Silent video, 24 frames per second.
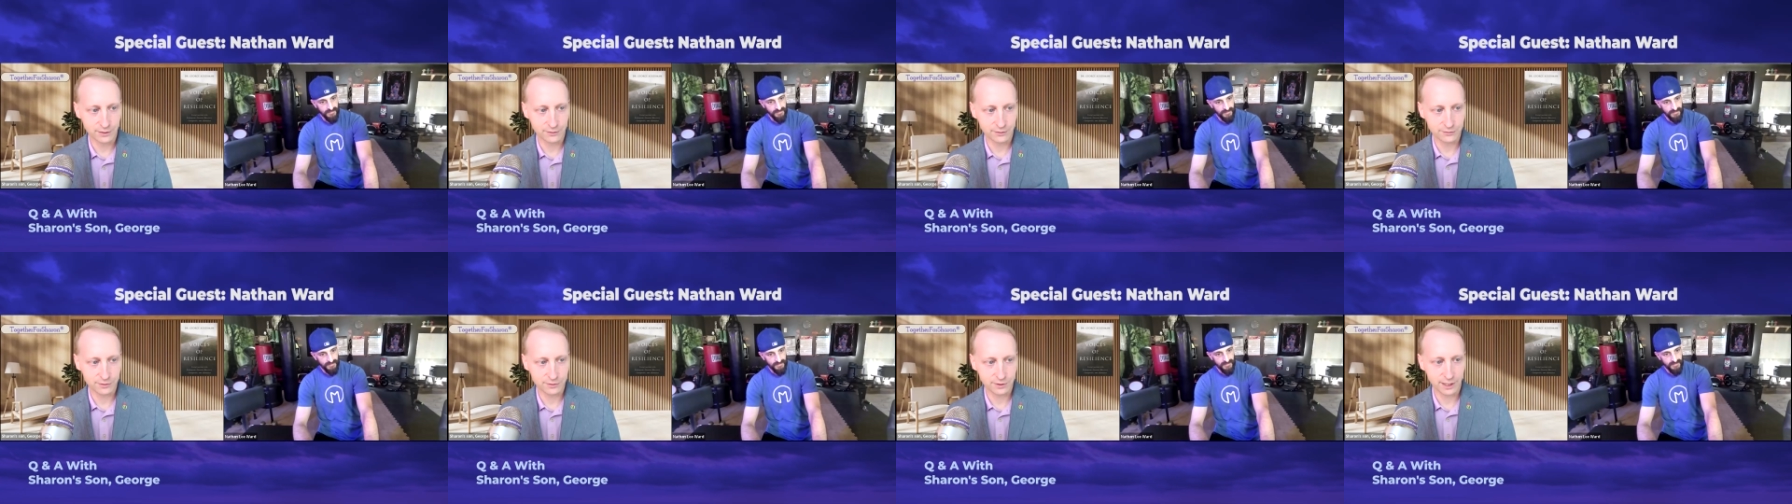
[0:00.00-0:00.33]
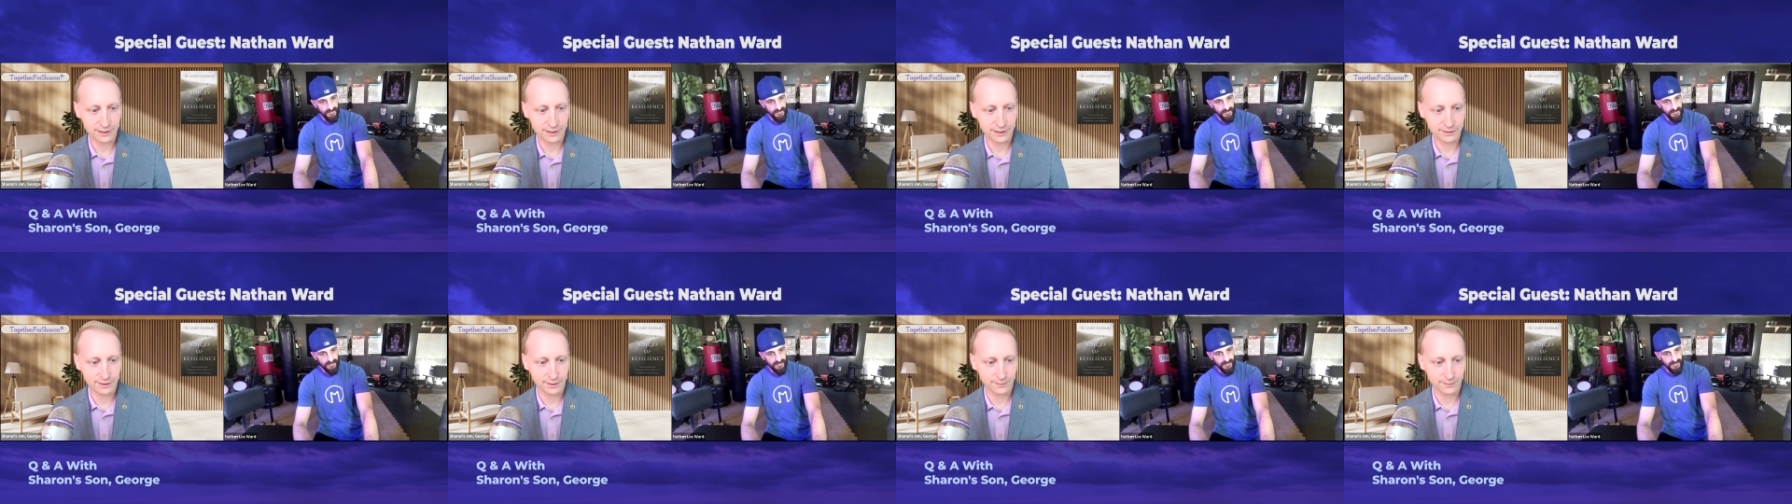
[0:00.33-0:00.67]
so
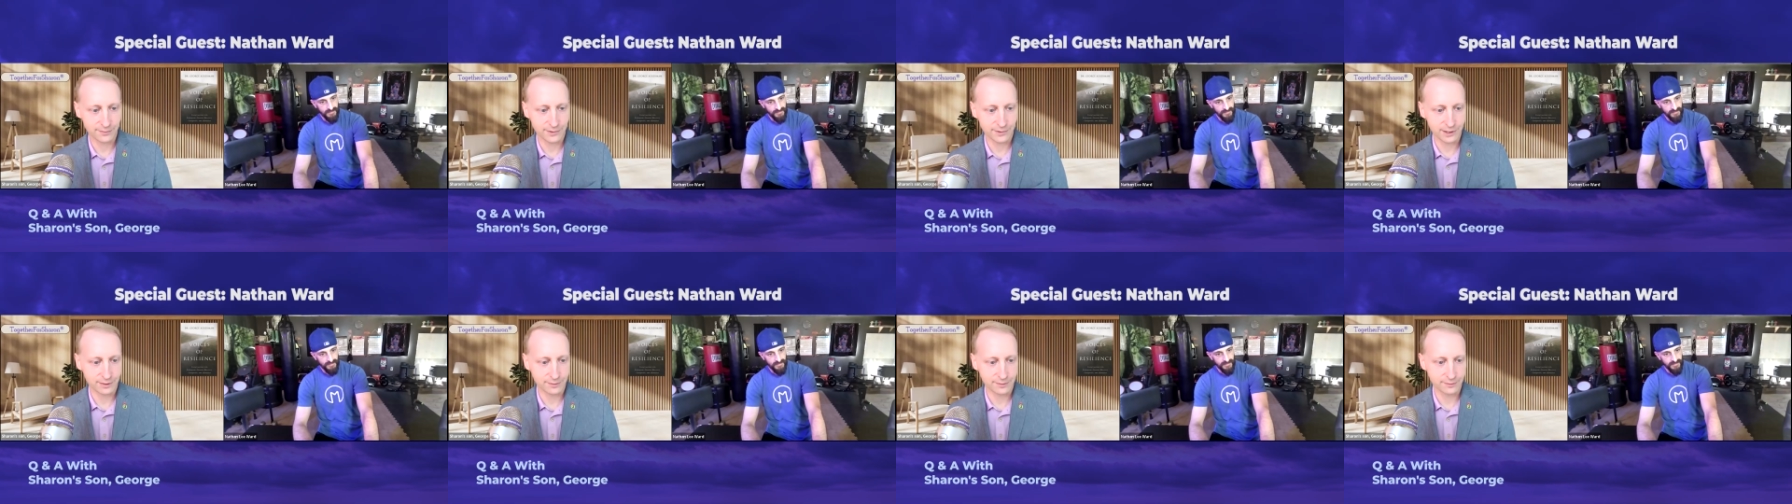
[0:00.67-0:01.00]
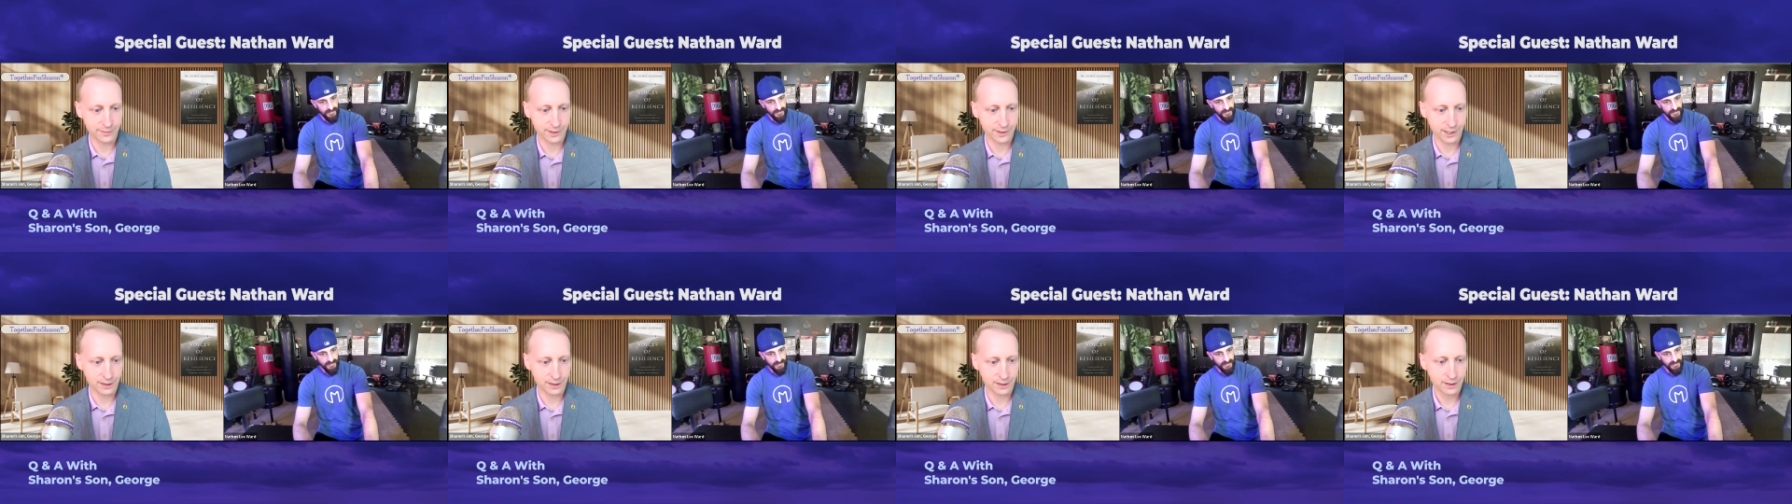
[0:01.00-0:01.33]
that's something,
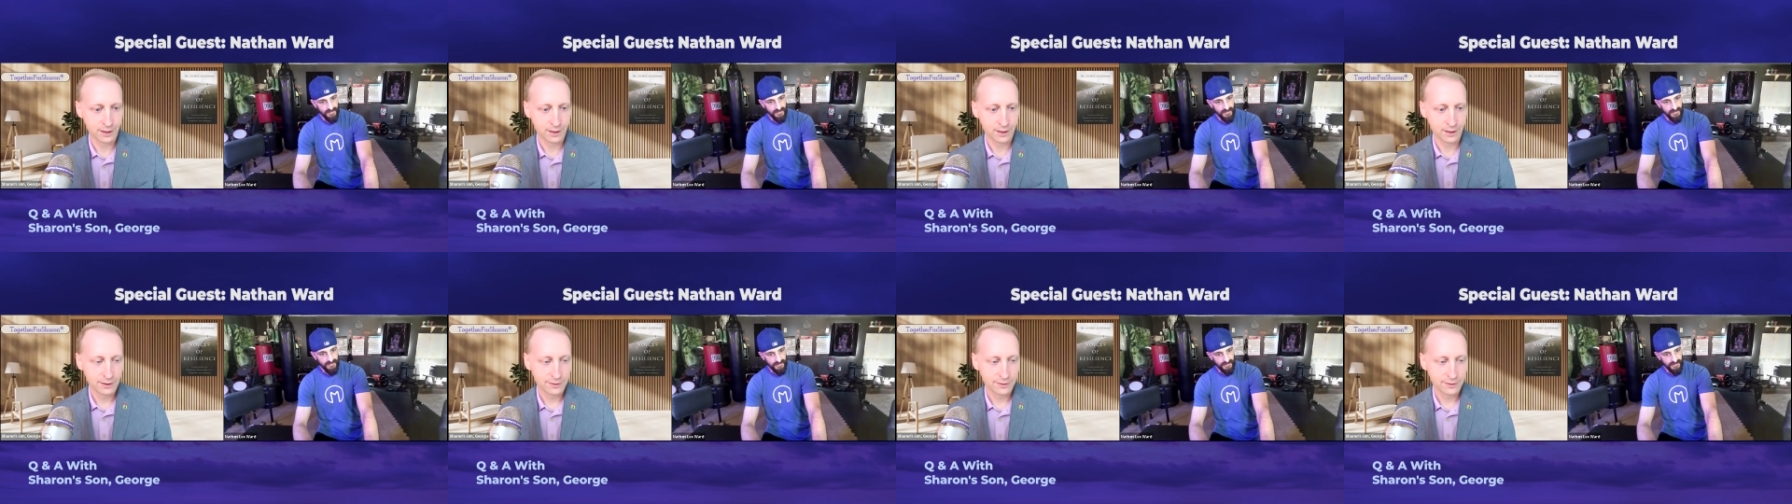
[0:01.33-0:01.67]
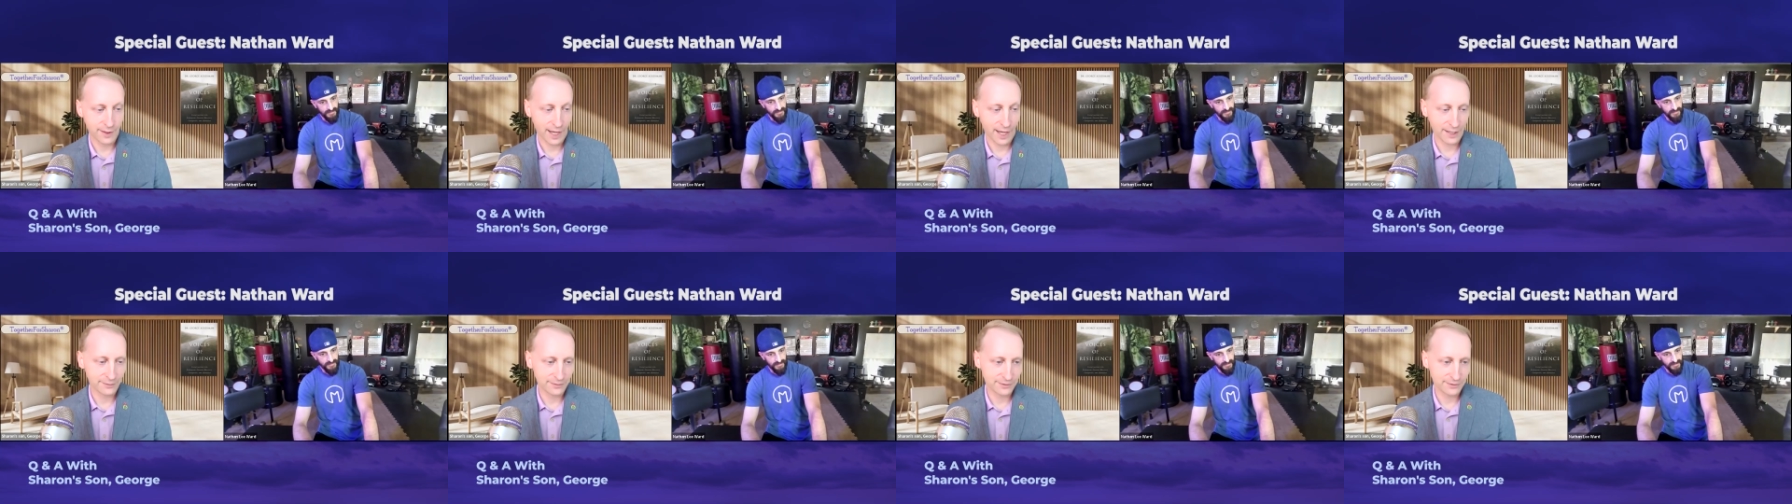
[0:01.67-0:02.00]
but
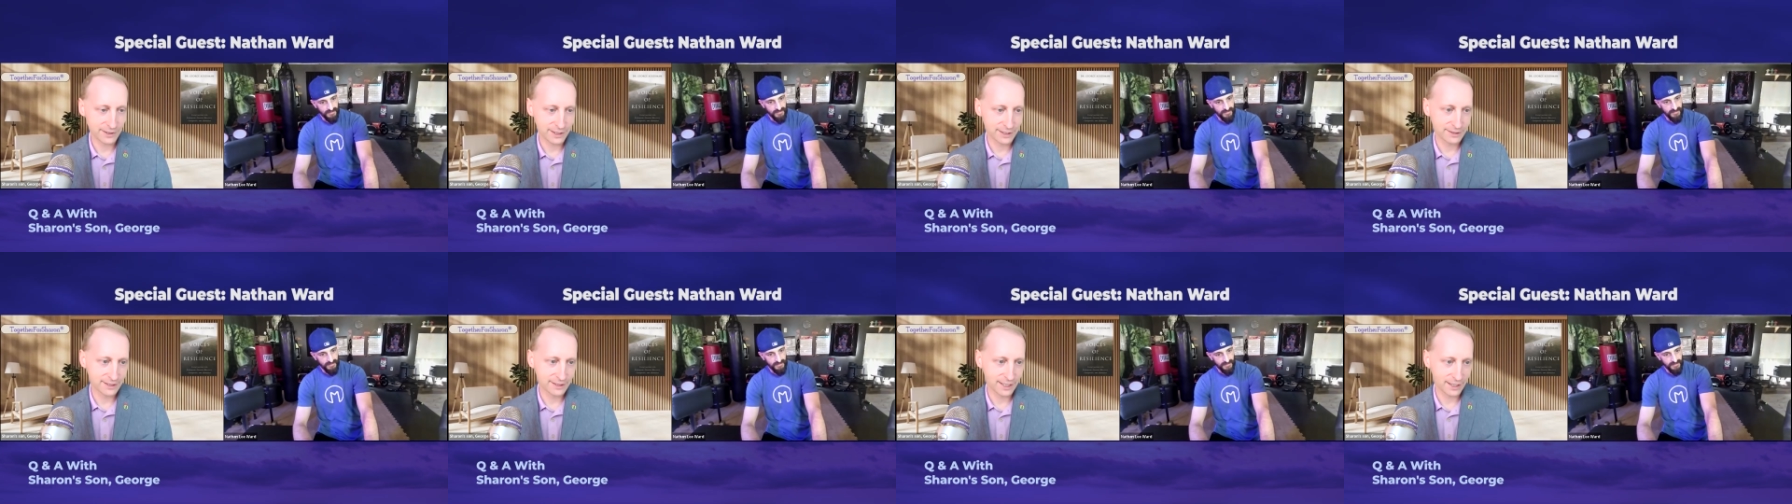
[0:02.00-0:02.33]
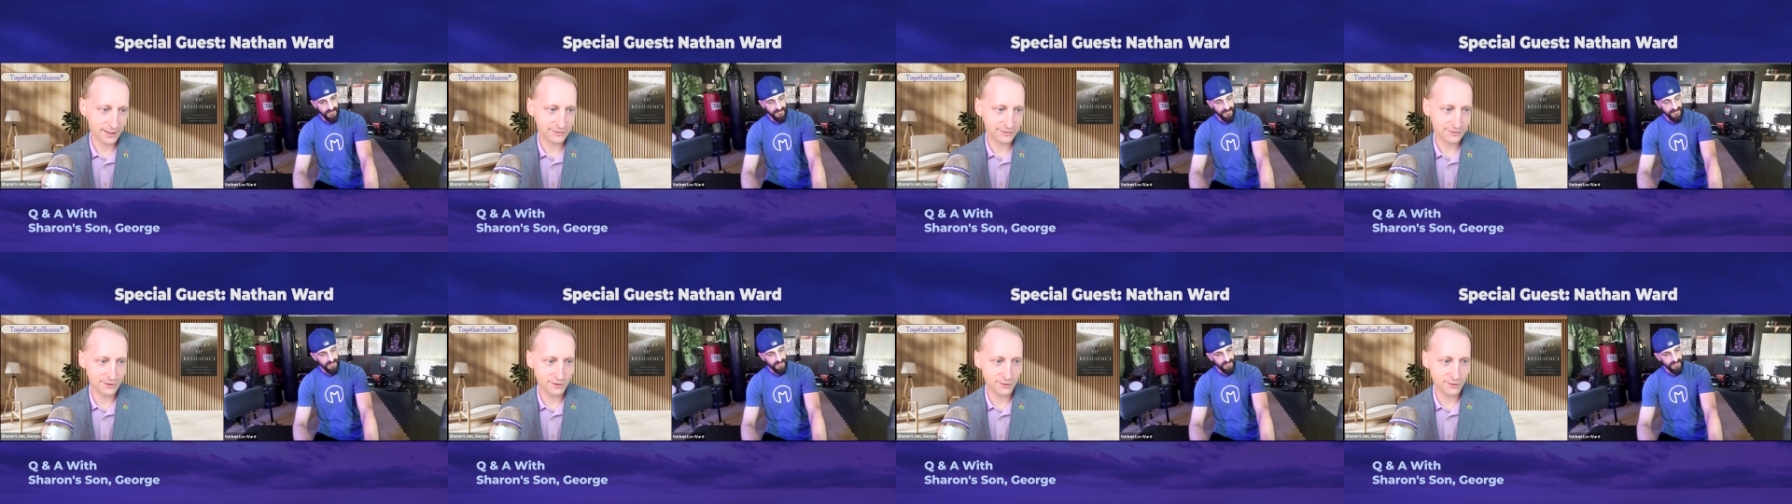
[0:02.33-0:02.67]
that
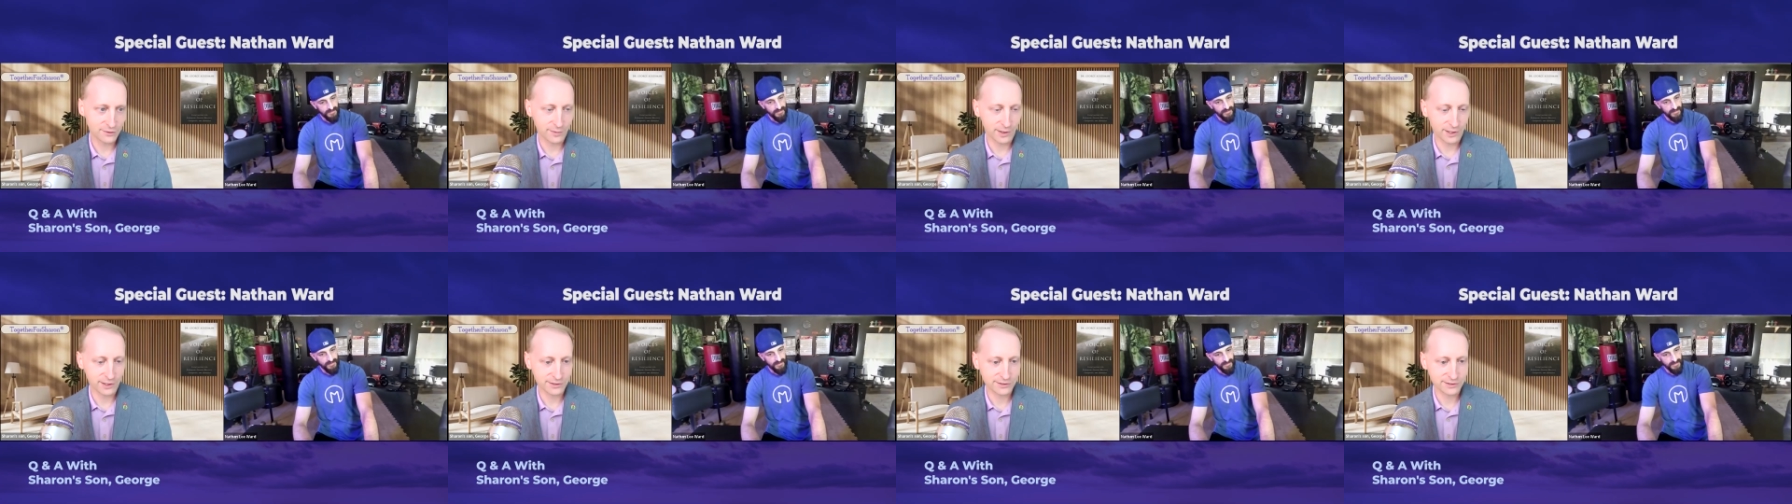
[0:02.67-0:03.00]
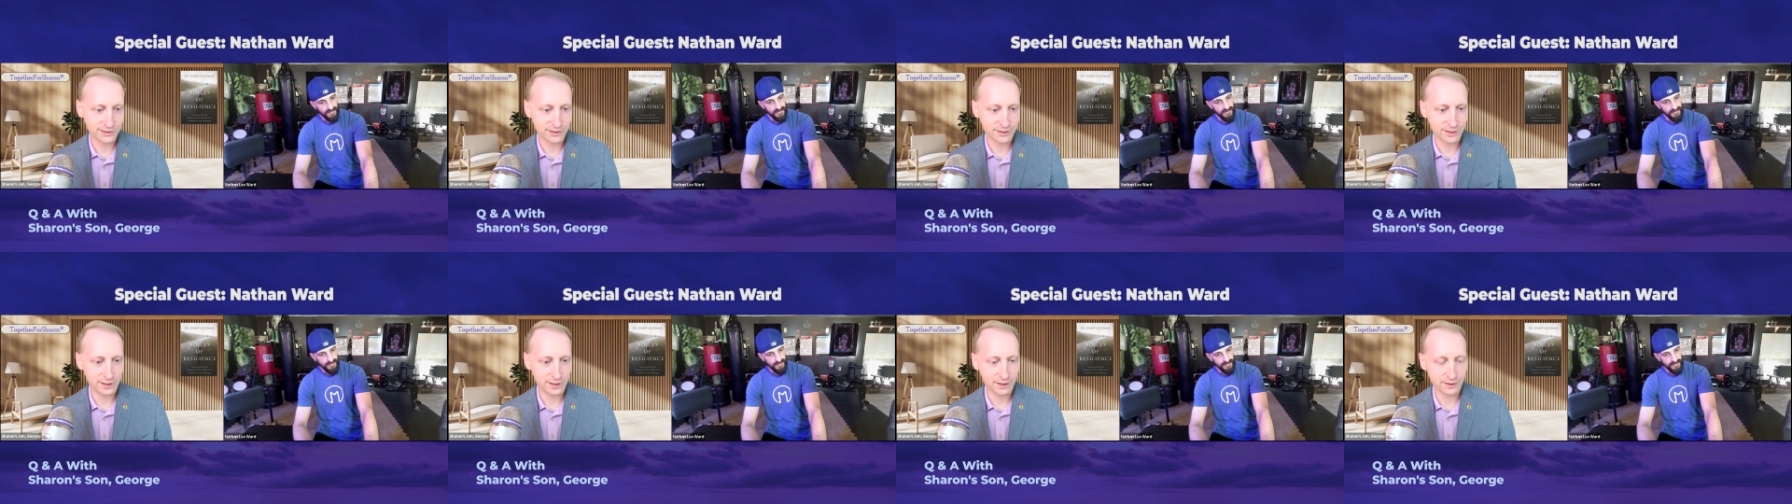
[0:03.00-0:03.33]
entails too
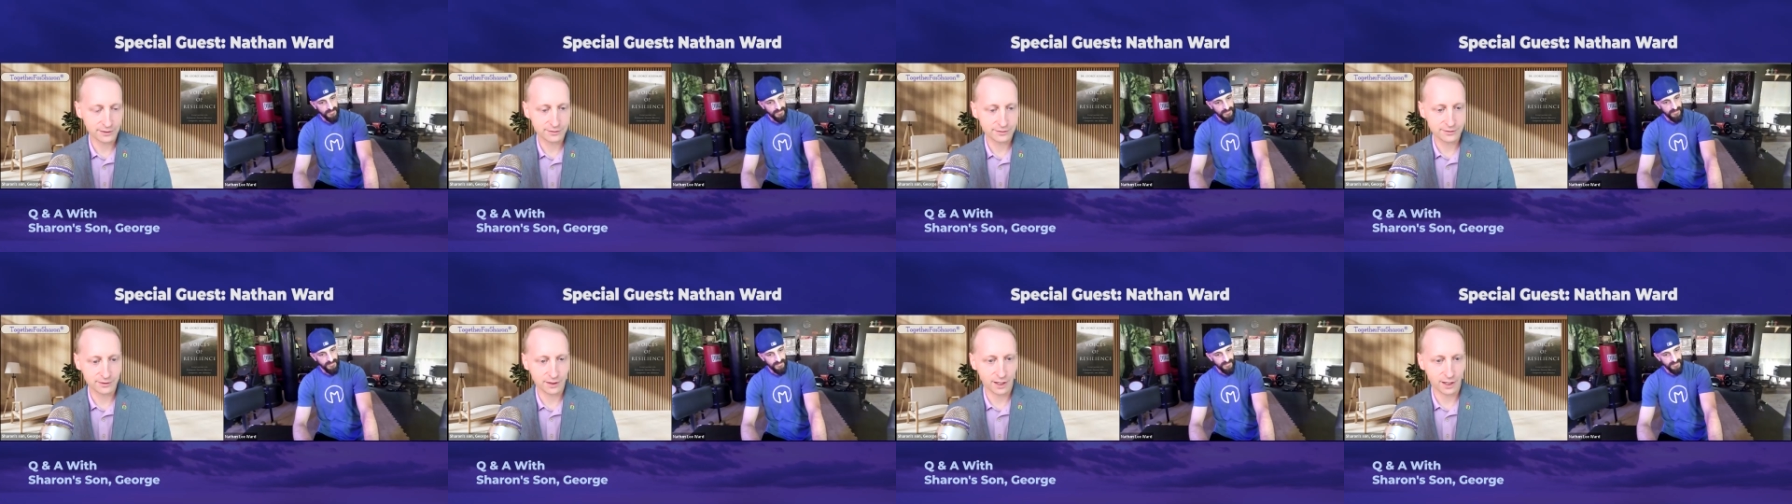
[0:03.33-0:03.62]
martial arts.